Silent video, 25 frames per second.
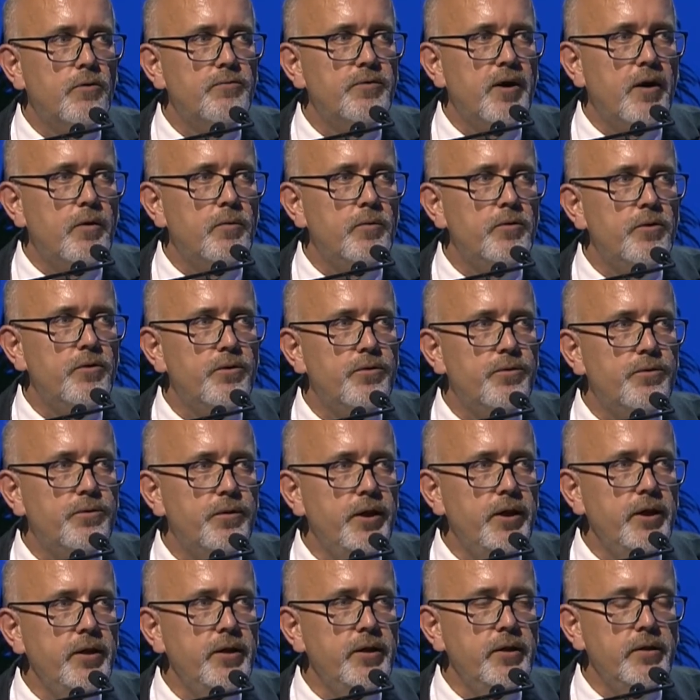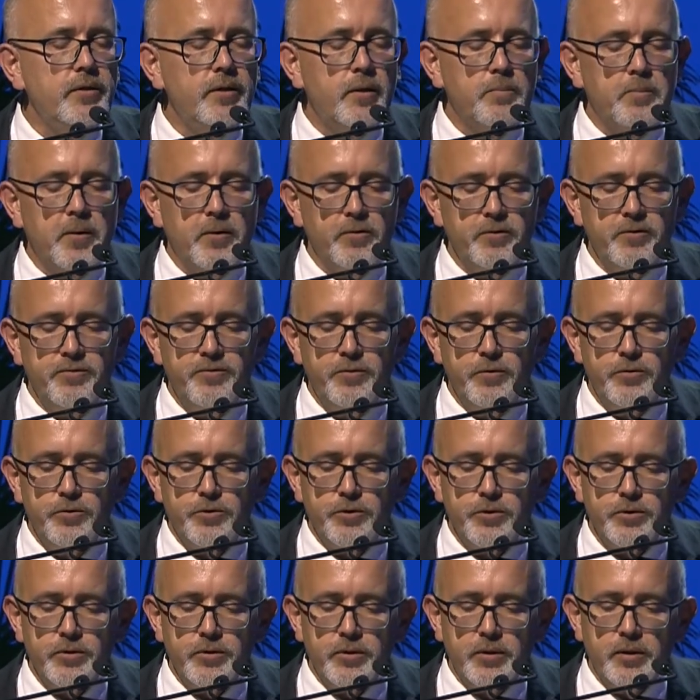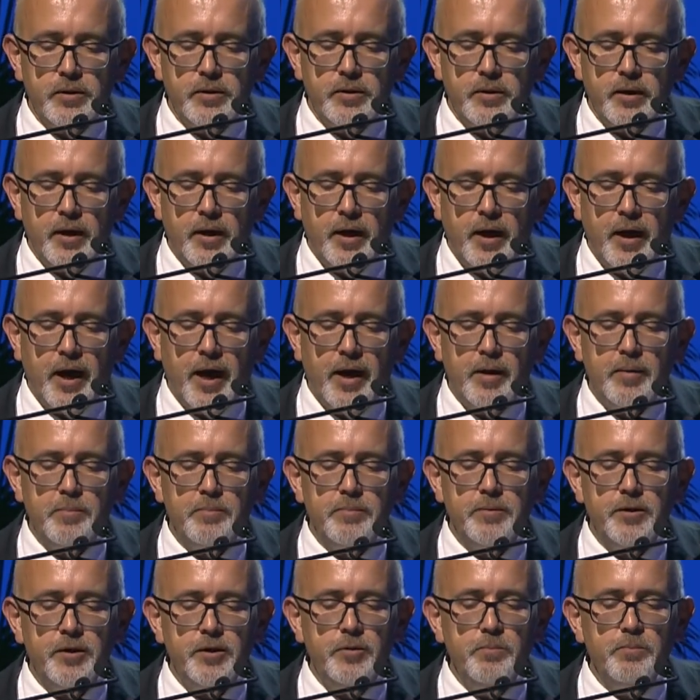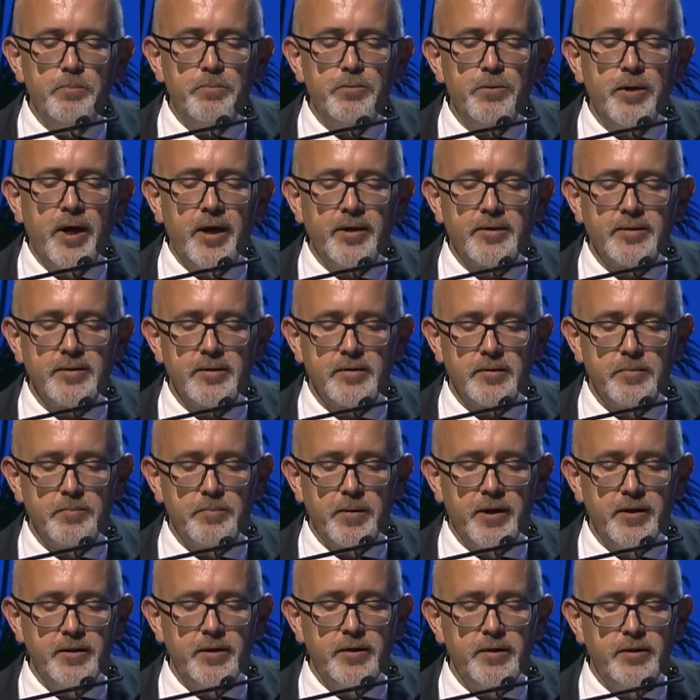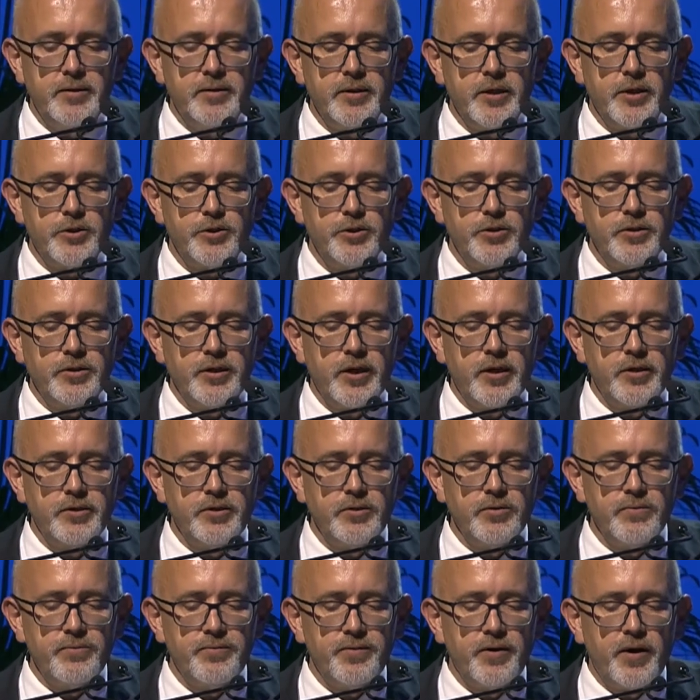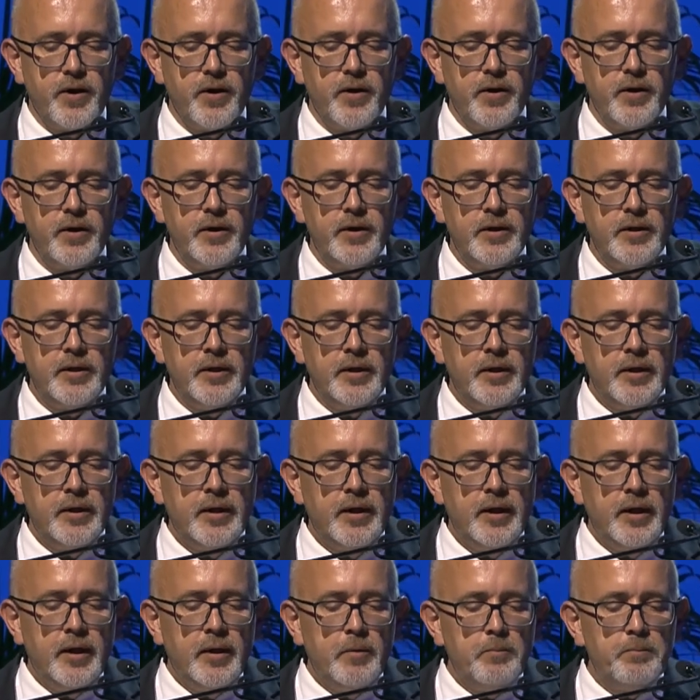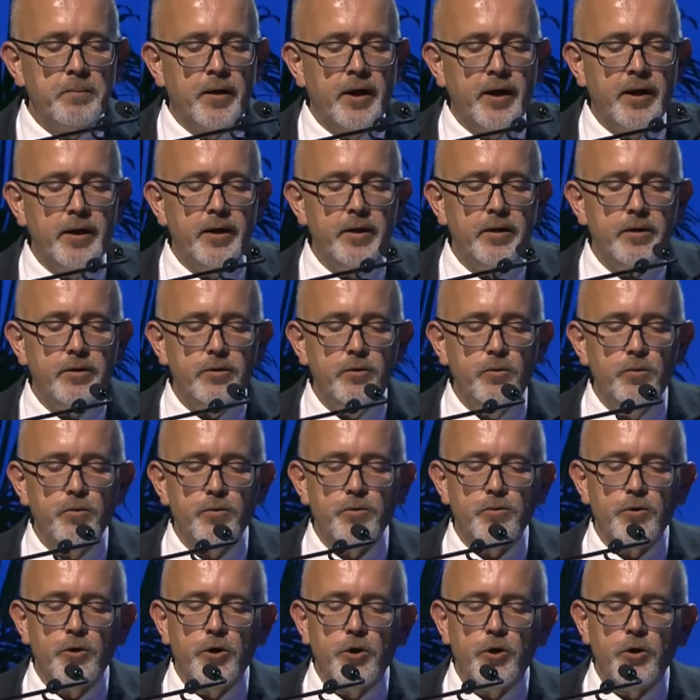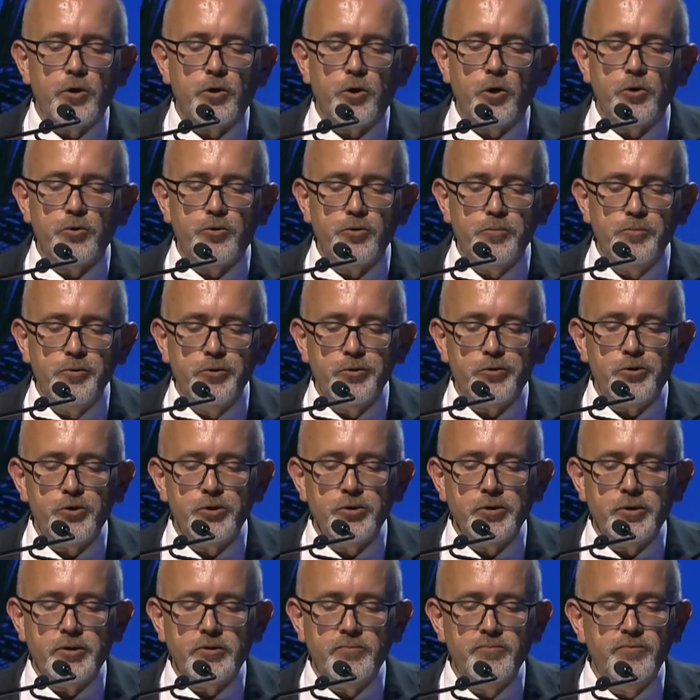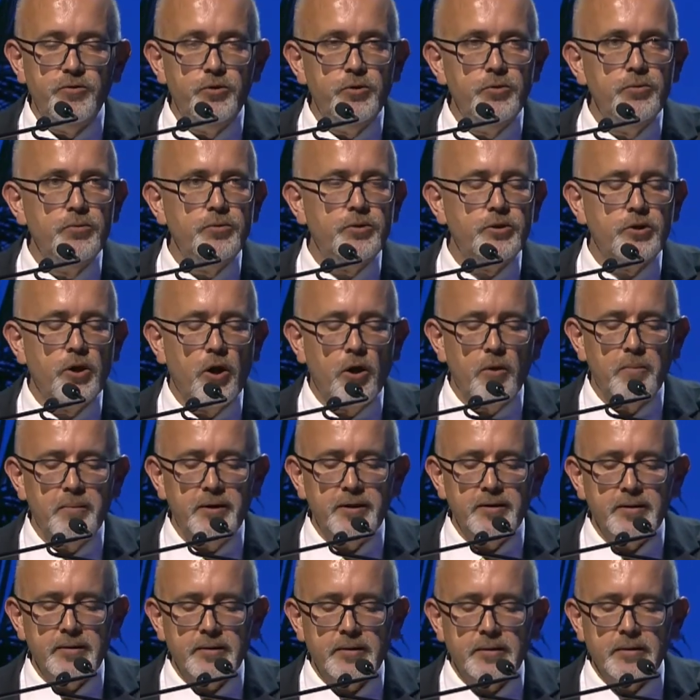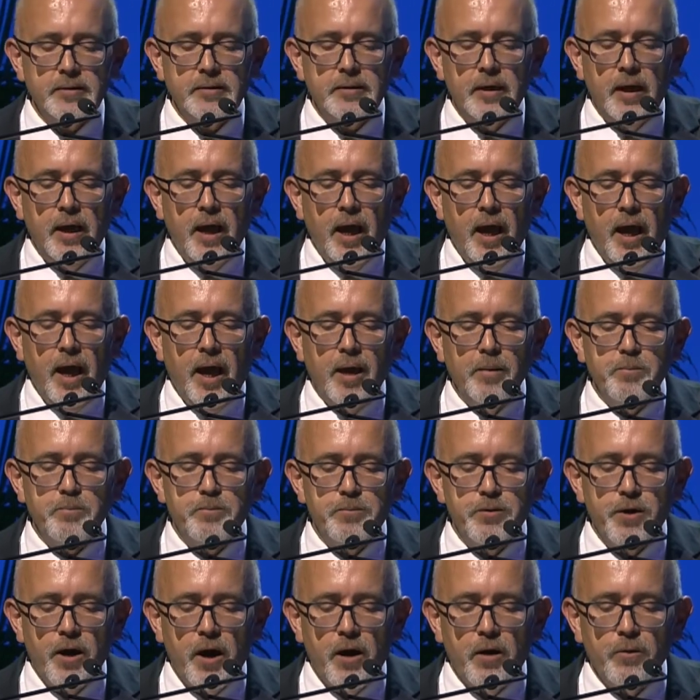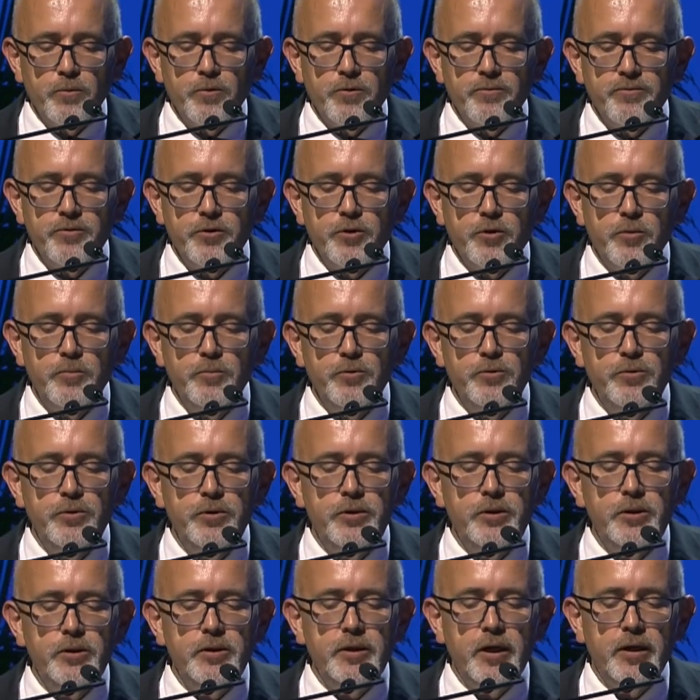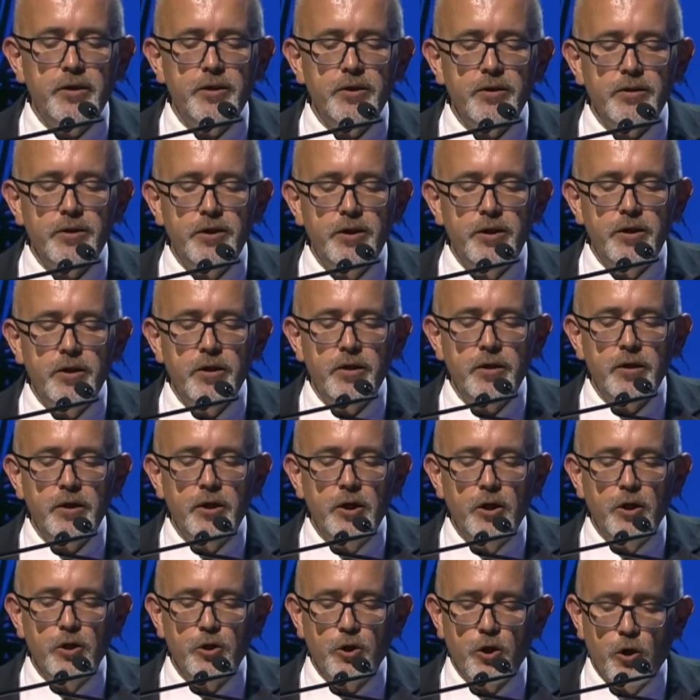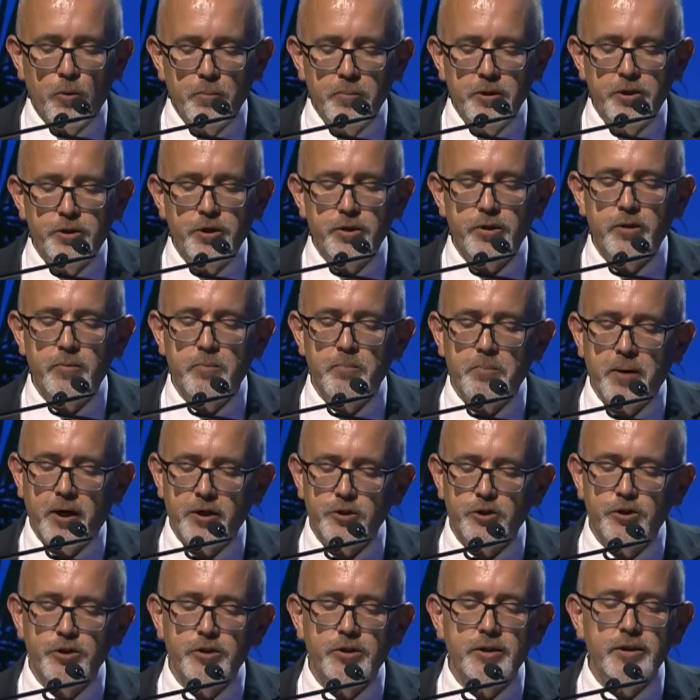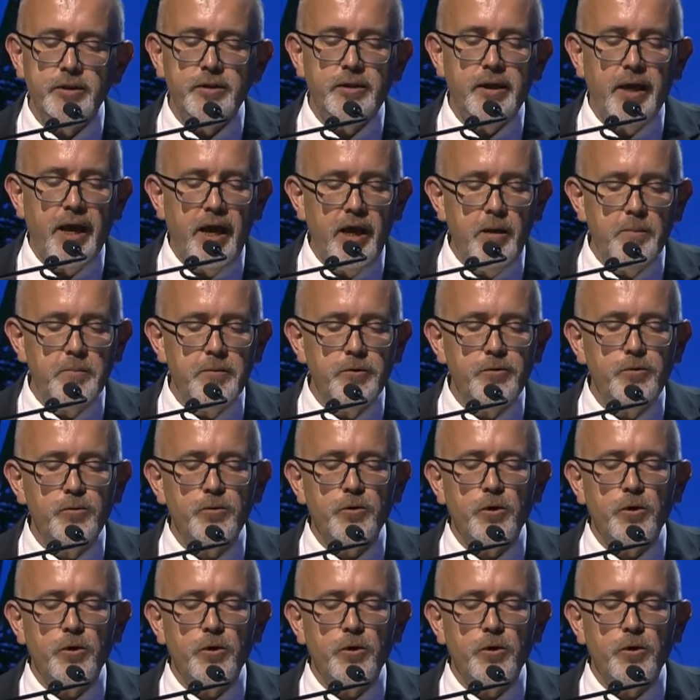our thinking about the future. I'm impressed by the discussions held so far, by your contributions, views, comments. I'm proud of the community gathered here, committed, passionate, able to